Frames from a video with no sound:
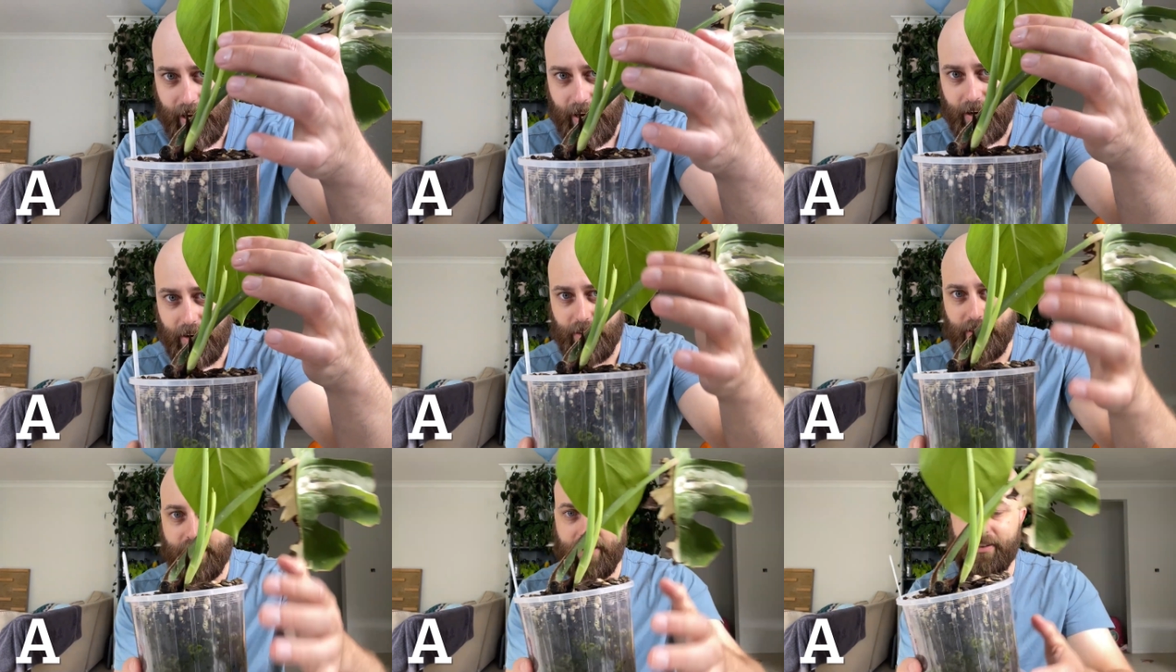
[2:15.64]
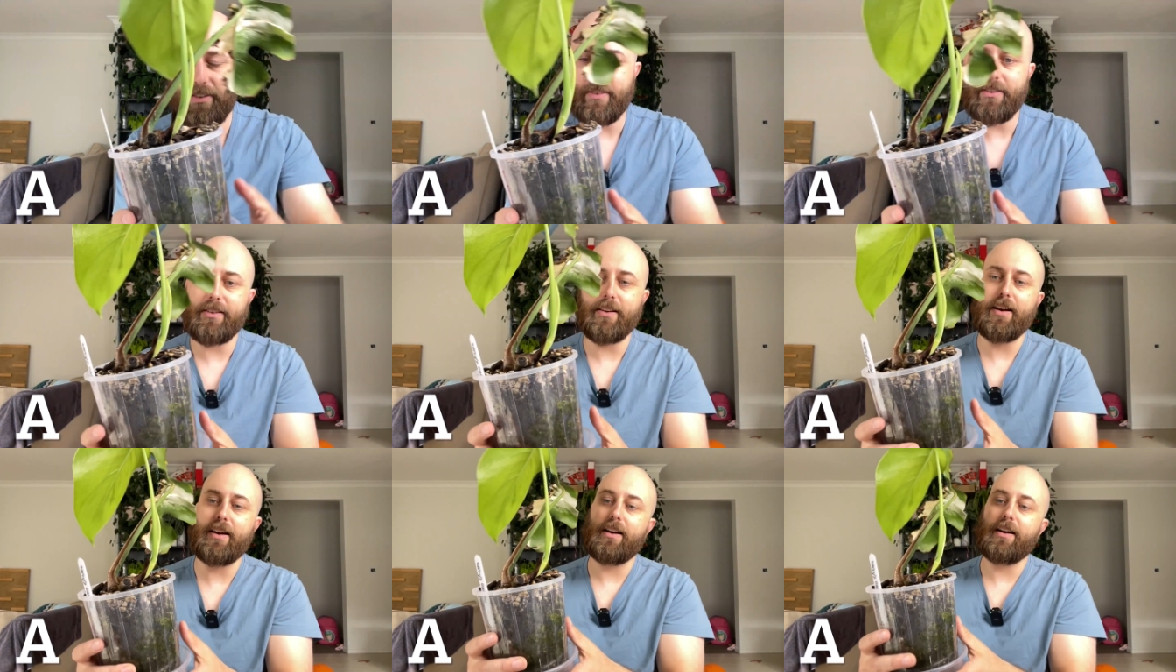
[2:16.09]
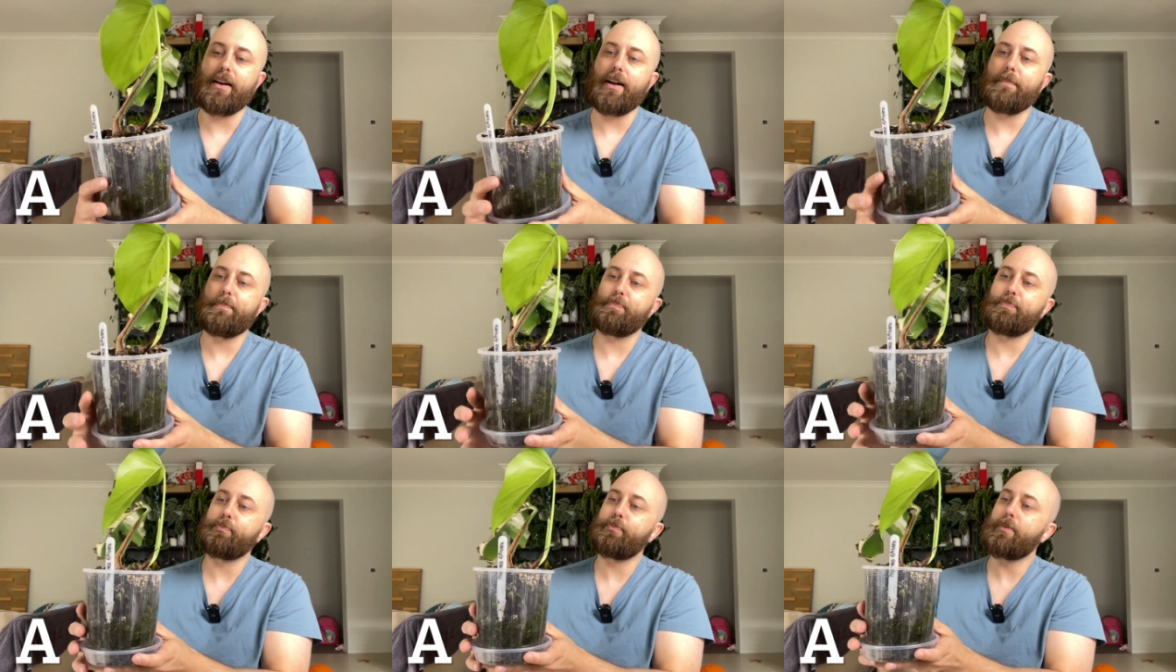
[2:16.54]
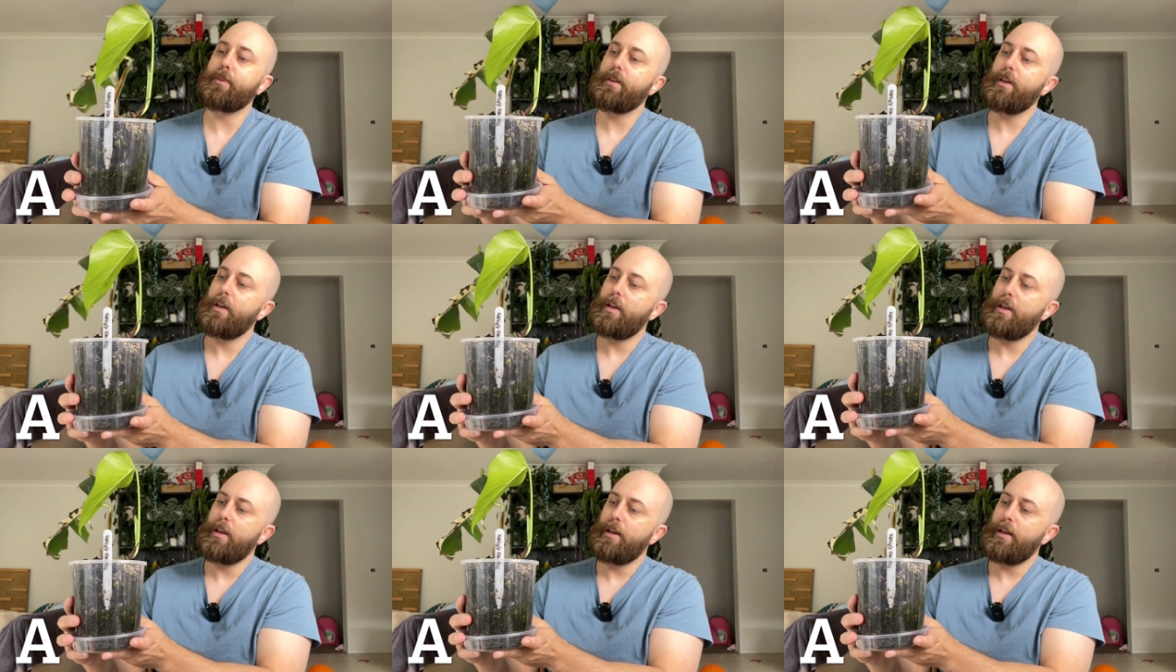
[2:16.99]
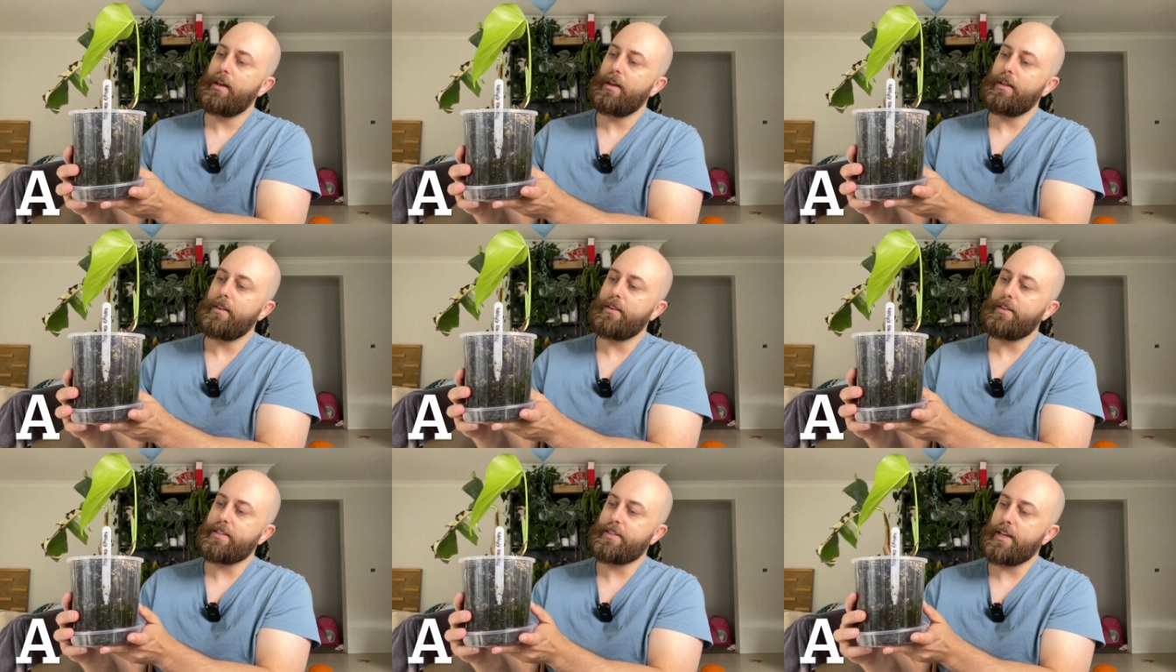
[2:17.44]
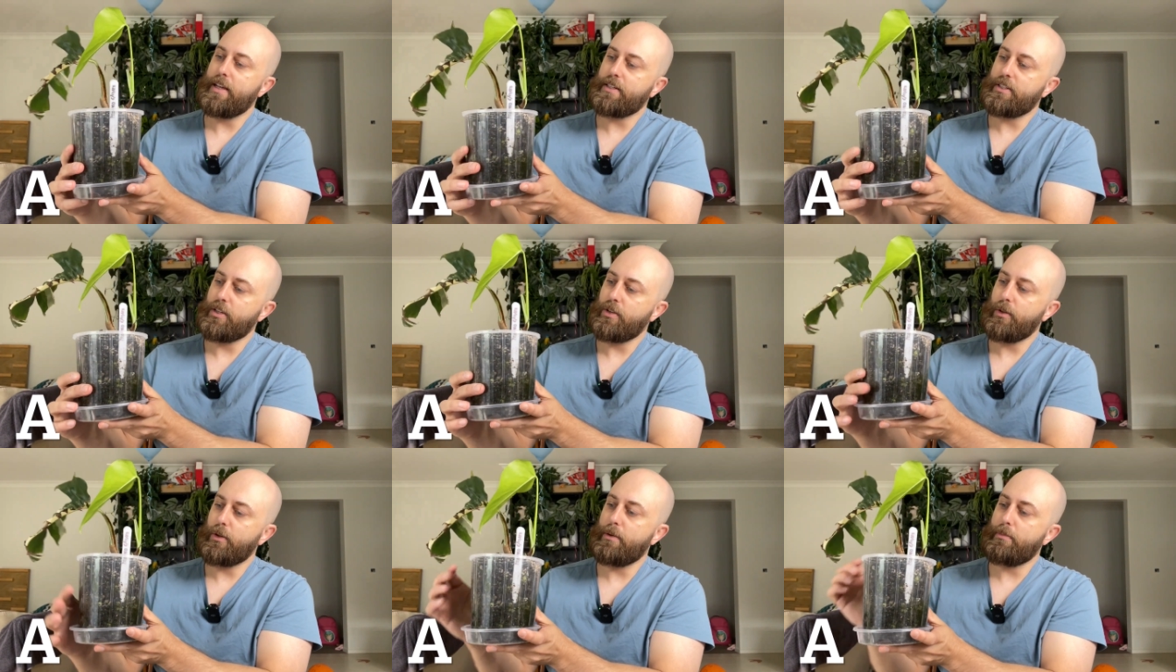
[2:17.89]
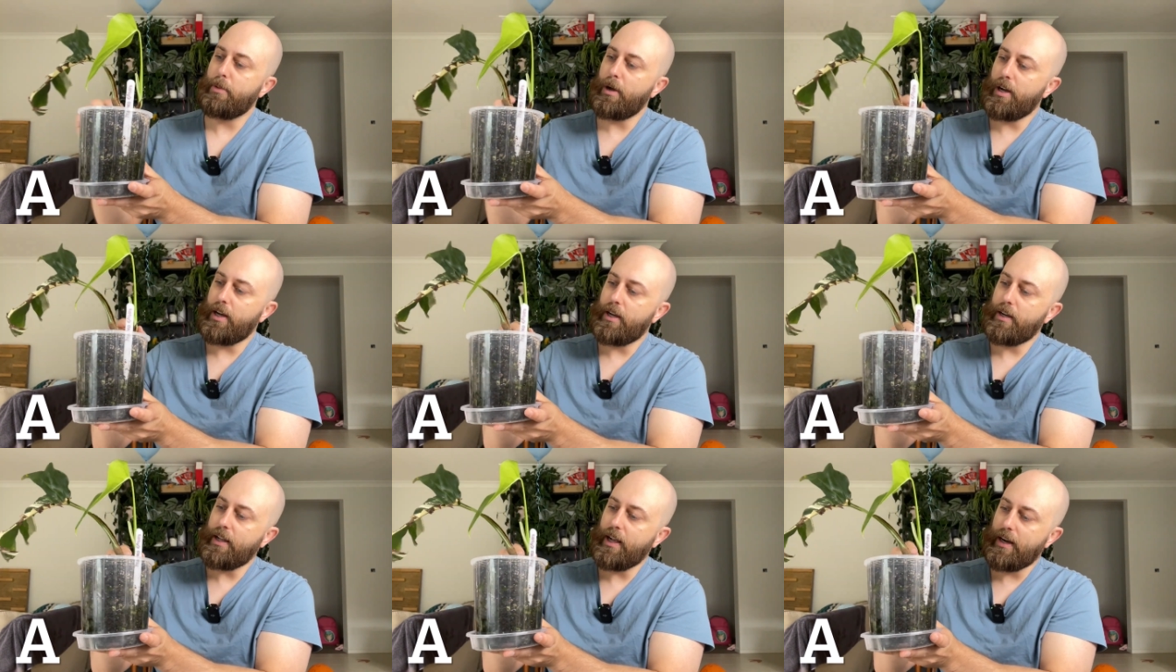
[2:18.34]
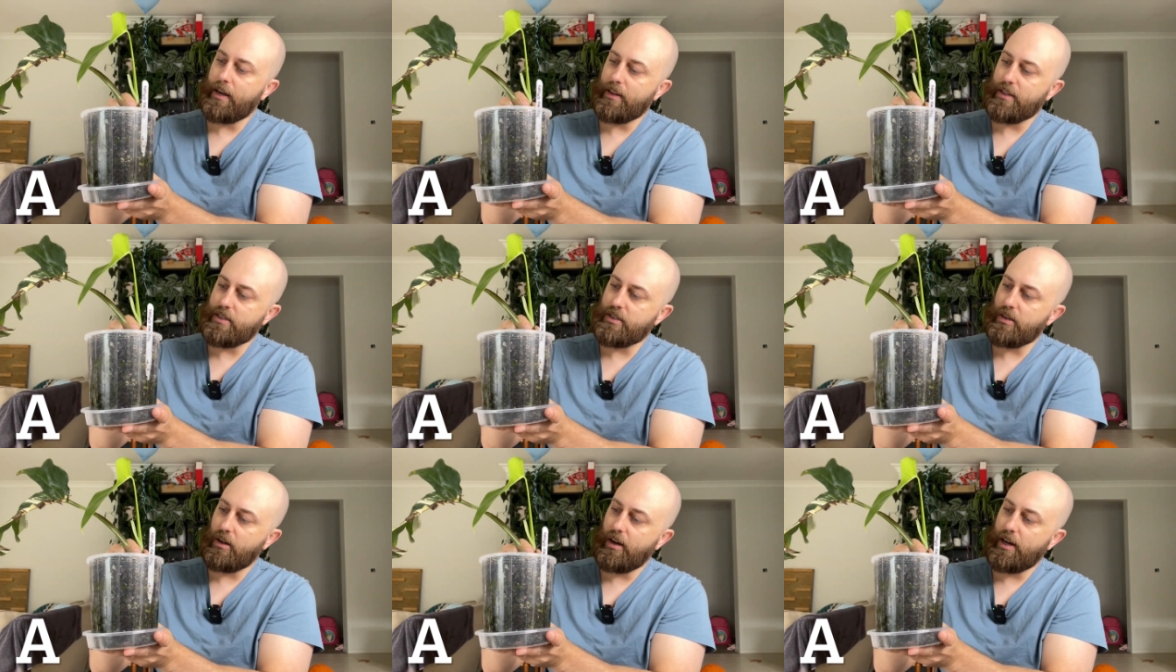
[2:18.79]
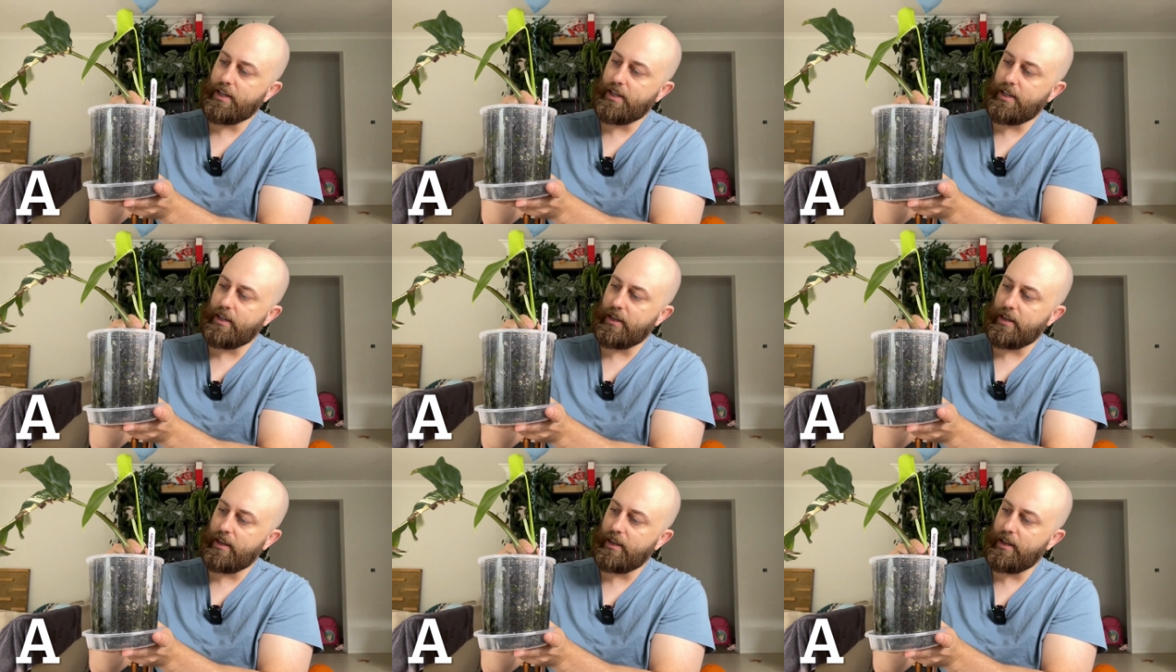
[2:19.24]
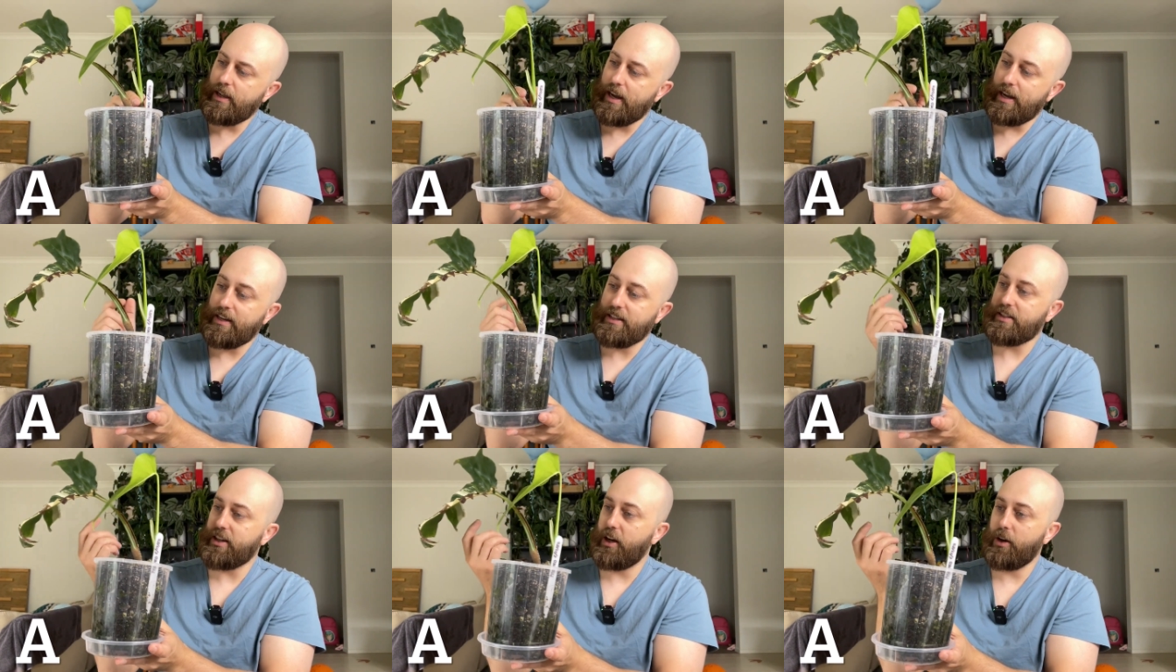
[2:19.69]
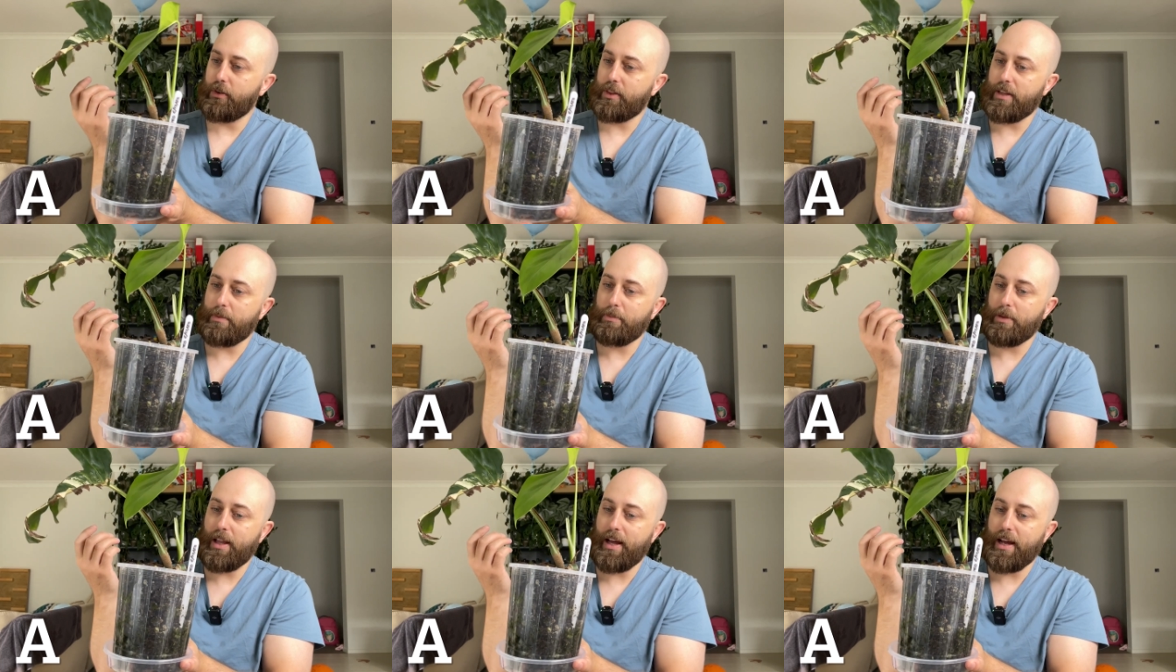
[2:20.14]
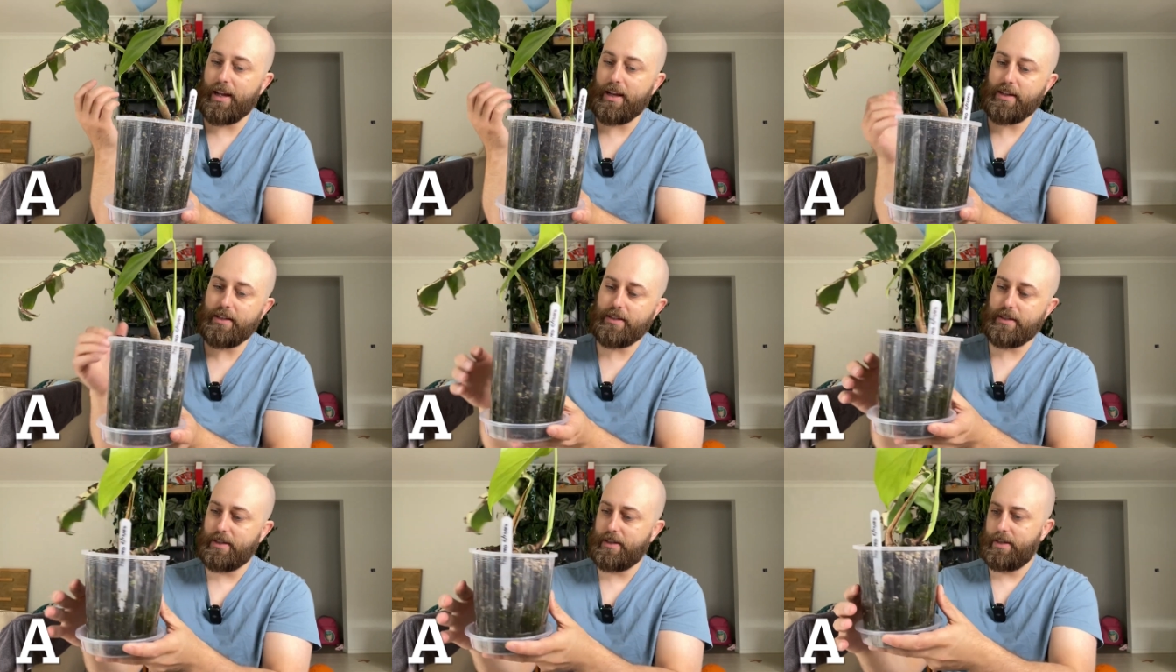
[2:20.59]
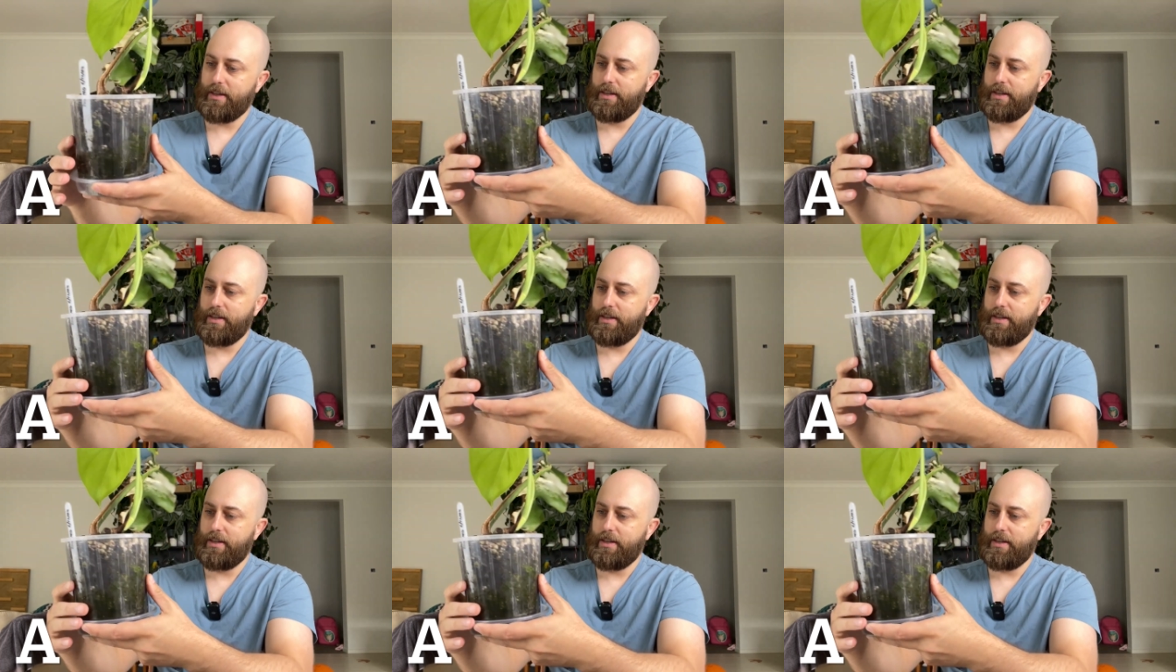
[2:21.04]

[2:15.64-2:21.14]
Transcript: out of this, this axillary bud out of the side here, and it's a healthy plant.